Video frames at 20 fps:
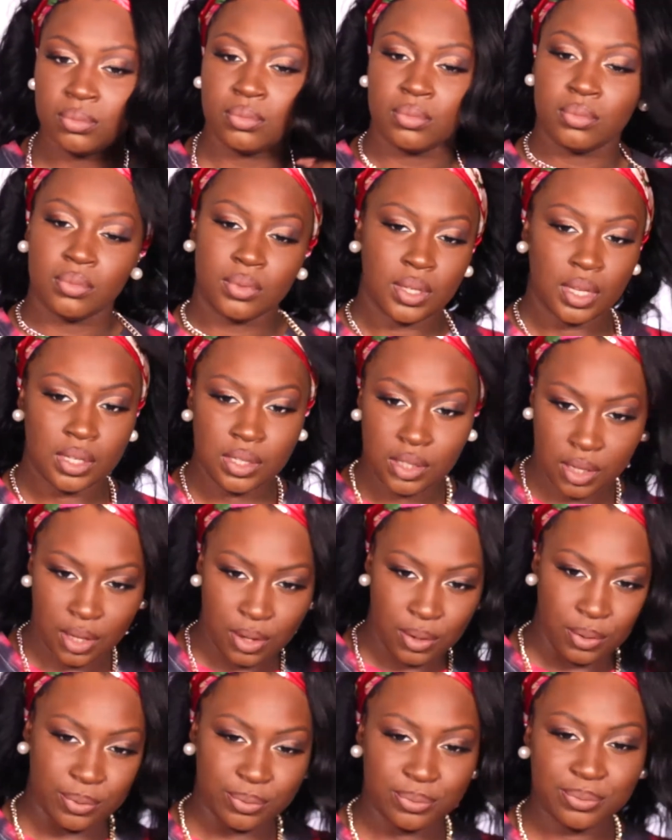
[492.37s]
That's
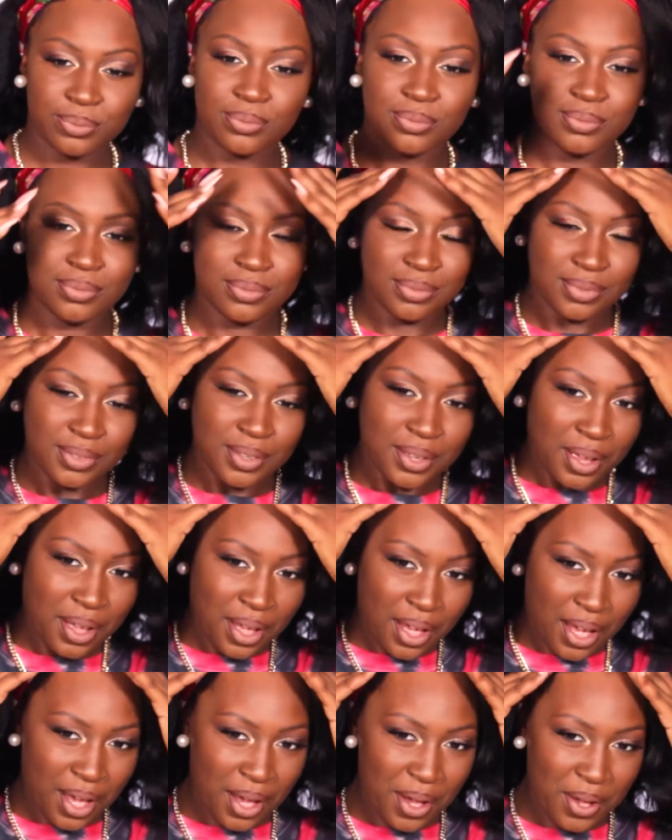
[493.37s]
cute.
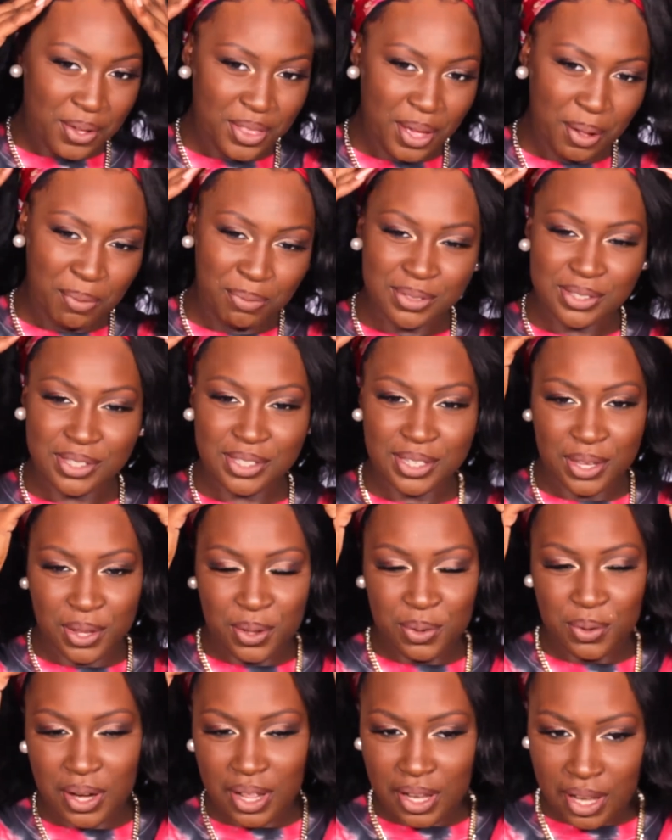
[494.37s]
Oh, that was
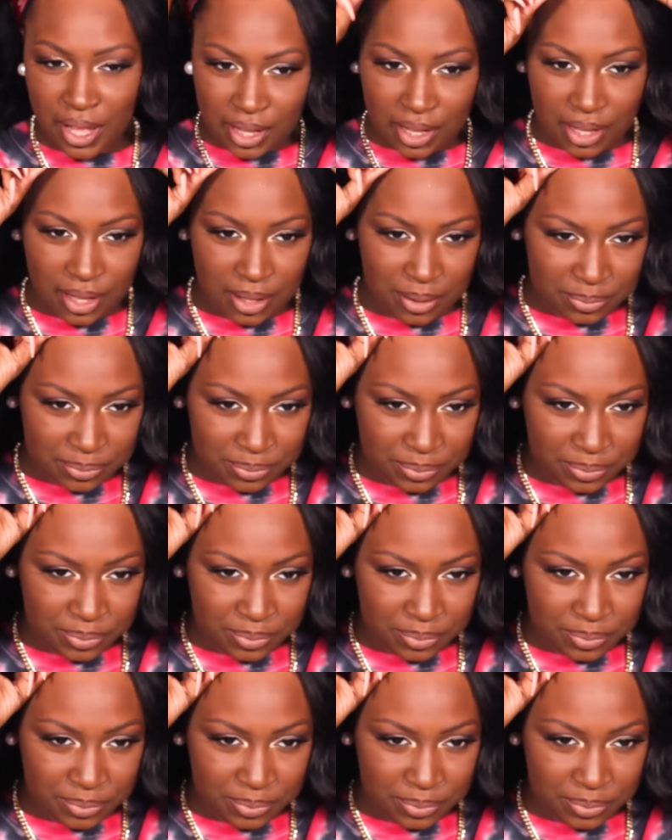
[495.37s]
cute. I like it.